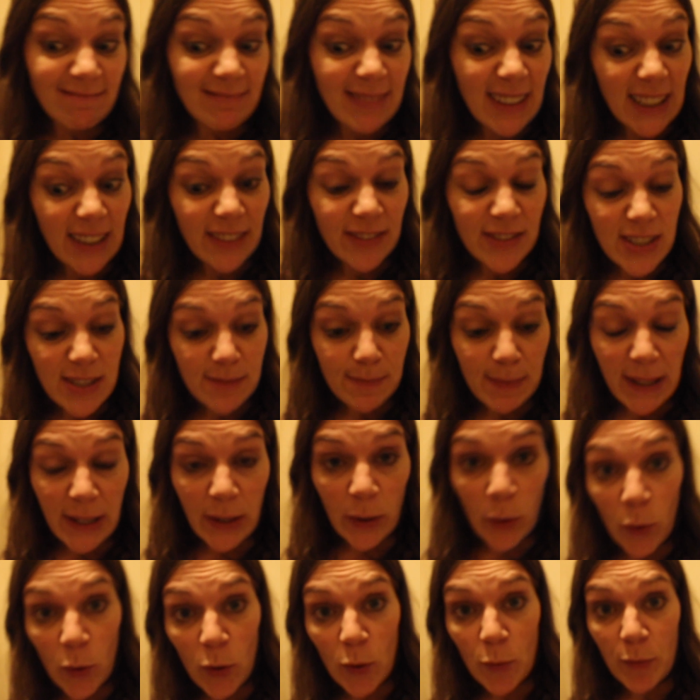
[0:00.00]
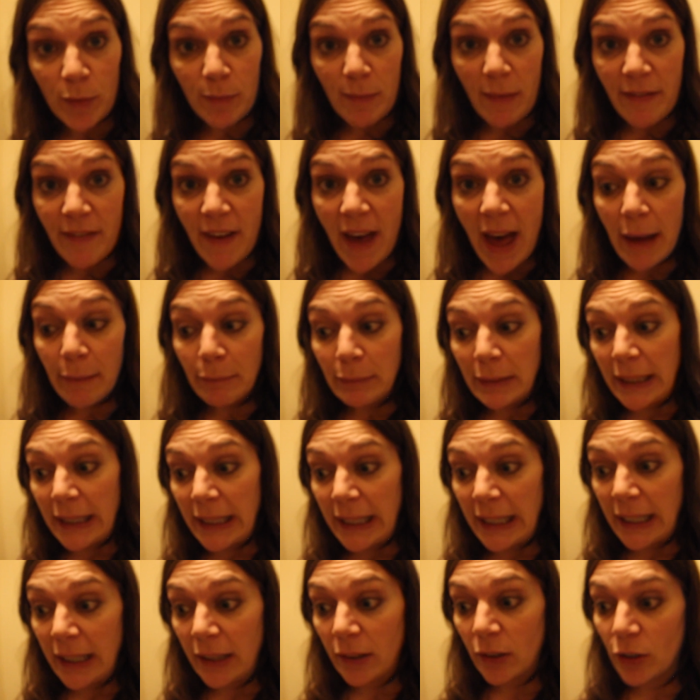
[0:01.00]
I love just being at home with my
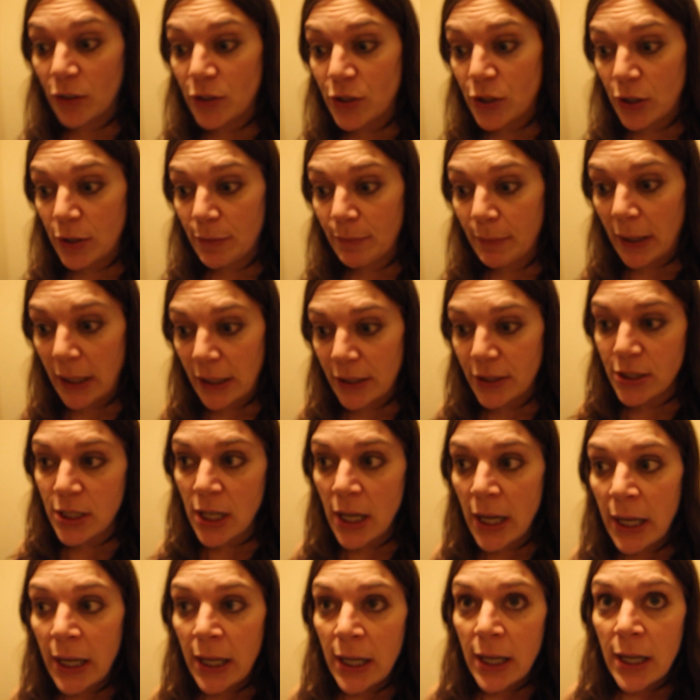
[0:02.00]
family, not doing much.